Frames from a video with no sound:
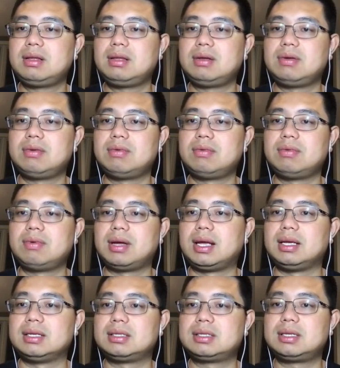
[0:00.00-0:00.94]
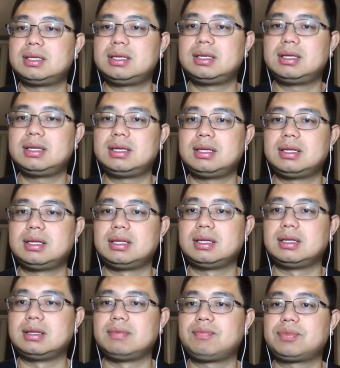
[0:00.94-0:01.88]
with,
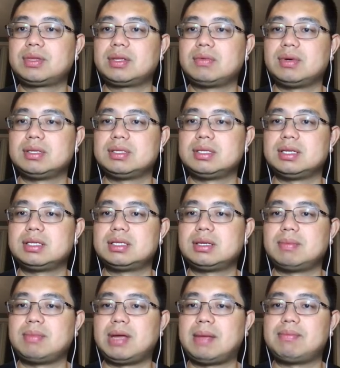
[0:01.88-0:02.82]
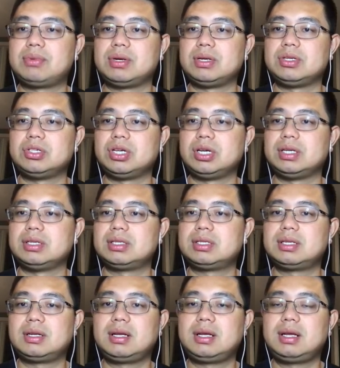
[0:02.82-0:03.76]
uh, with this membrane genes.
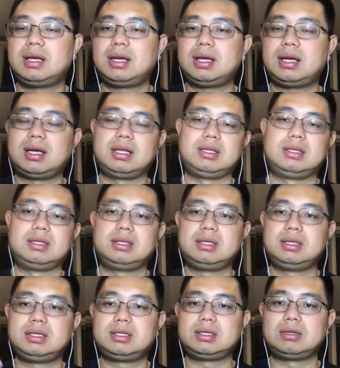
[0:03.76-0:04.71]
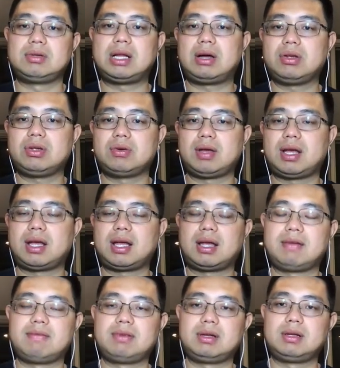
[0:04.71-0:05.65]
And so now you
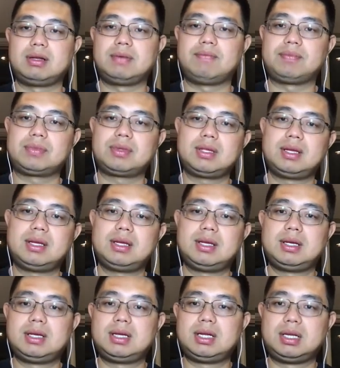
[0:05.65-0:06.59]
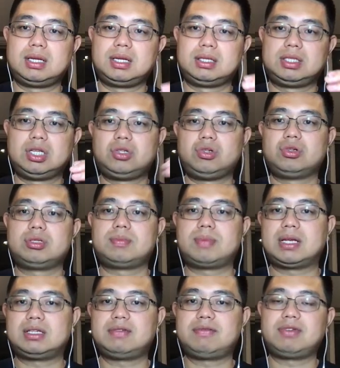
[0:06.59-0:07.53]
have um,
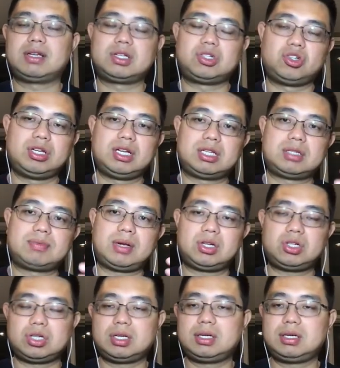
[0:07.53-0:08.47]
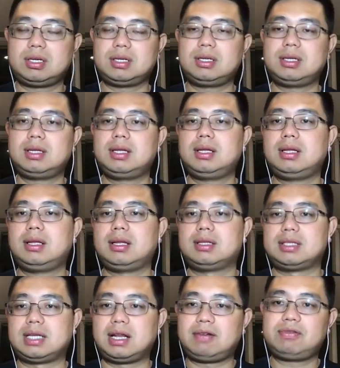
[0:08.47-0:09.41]
tissue-specific gene expression
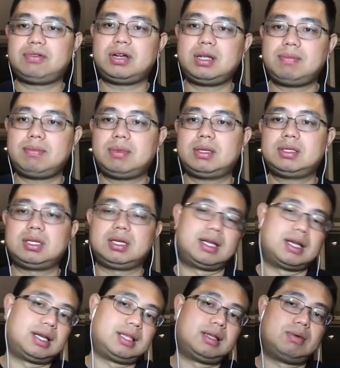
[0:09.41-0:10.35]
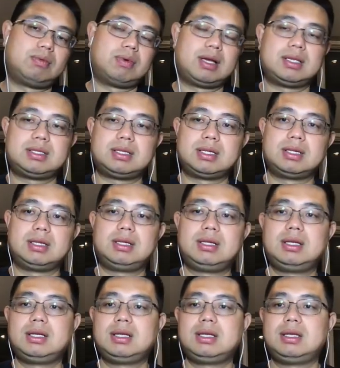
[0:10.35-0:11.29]
data frame together with the,
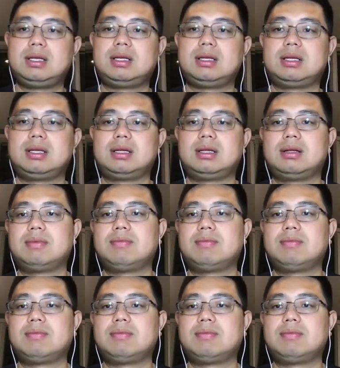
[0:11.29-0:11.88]
uh,